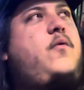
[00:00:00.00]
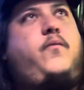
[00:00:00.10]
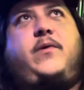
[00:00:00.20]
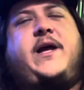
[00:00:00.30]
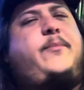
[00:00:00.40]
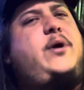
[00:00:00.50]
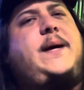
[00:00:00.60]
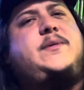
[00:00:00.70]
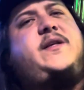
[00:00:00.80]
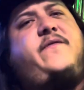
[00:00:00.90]
Like,
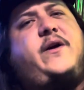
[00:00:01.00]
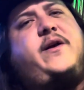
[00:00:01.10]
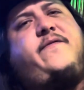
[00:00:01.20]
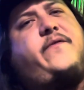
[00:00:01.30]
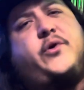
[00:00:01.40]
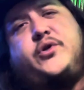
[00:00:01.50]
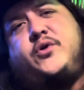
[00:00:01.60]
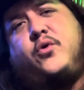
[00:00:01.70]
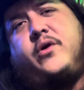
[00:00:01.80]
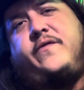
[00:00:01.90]
perhaps the very first
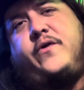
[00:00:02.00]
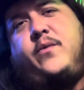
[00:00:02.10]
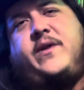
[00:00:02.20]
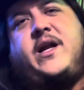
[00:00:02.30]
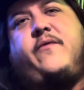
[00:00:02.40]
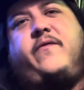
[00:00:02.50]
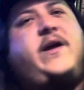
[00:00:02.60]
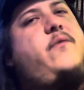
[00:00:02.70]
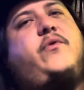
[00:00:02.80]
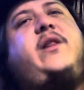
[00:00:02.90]
horror film that I've,
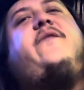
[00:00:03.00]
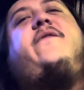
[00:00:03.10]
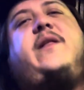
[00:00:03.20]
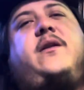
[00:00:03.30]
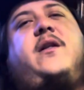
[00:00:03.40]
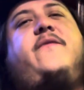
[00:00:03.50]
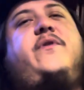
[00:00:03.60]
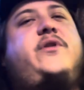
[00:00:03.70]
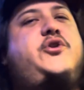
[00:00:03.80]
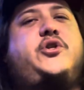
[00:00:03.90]
like, really fell in love
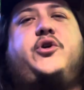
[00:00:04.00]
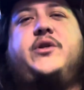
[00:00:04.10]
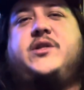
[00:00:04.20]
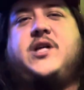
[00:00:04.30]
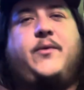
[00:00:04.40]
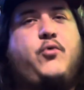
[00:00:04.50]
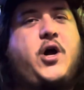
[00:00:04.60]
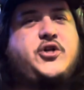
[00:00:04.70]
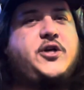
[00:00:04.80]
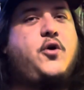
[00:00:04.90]
with and just couldn't stop
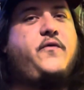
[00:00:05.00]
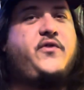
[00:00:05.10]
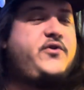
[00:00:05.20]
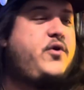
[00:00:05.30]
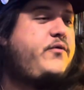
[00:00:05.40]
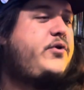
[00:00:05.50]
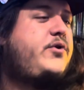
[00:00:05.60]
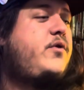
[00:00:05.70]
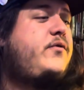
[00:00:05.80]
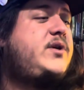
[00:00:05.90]
watching over and over and
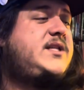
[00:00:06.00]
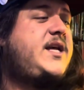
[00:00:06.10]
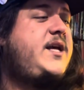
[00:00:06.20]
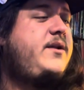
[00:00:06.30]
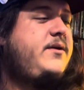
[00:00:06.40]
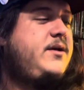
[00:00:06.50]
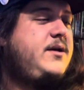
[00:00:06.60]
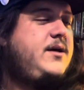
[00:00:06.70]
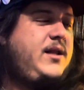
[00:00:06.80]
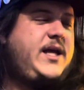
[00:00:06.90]
over as a kid.
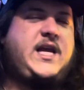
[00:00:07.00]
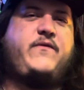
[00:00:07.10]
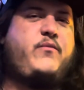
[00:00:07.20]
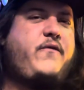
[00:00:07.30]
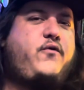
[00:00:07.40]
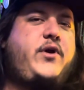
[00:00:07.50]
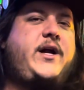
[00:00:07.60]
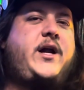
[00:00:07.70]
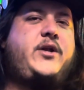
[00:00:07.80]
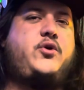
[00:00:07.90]
Like, even before I
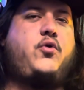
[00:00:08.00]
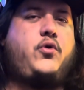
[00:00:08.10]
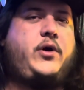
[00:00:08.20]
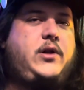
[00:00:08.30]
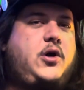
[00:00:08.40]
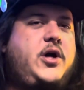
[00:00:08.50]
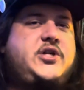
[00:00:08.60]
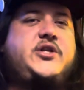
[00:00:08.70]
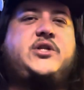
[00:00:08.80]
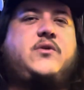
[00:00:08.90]
got into horror at large,
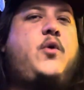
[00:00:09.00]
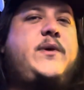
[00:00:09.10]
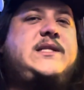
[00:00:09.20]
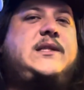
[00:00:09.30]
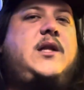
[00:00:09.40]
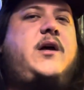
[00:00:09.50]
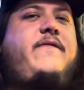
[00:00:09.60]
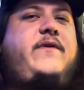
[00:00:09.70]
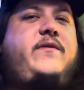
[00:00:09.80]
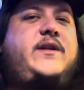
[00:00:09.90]
I just always
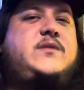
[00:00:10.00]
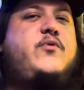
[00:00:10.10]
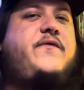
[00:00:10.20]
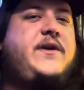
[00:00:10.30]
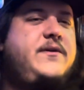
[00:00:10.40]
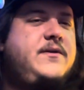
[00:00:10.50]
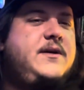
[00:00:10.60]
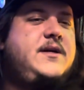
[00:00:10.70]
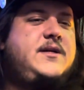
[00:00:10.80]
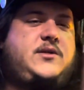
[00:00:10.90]
loved this movie.
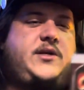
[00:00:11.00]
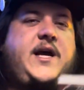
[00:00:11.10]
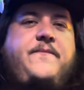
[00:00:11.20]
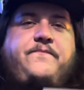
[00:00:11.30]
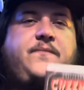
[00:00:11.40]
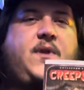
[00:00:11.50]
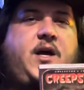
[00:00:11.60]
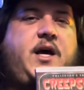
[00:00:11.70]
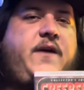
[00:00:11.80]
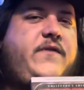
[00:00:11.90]
So yeah,
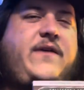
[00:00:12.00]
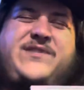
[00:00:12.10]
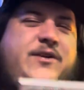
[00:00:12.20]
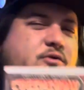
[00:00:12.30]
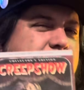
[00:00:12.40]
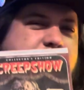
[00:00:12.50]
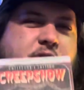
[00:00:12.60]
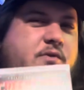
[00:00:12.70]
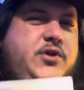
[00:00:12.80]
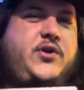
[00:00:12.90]
if you haven't seen
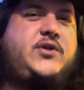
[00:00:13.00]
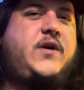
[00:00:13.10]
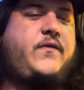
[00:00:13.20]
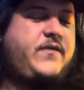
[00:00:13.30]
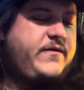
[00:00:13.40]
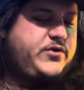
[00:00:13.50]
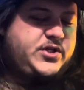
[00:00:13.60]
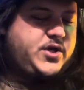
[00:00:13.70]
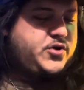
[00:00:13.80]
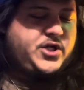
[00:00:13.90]
Creepshow, do yourself a favor,
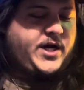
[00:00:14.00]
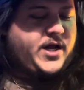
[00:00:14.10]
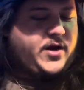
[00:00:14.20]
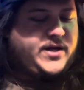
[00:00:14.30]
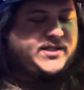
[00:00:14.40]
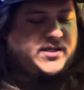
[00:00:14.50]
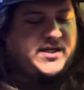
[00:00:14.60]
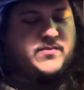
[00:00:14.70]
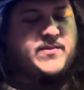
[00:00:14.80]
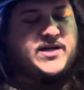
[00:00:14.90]
just go check it out.
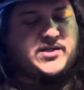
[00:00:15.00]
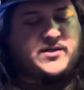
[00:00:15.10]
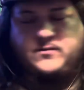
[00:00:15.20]
It's amazing.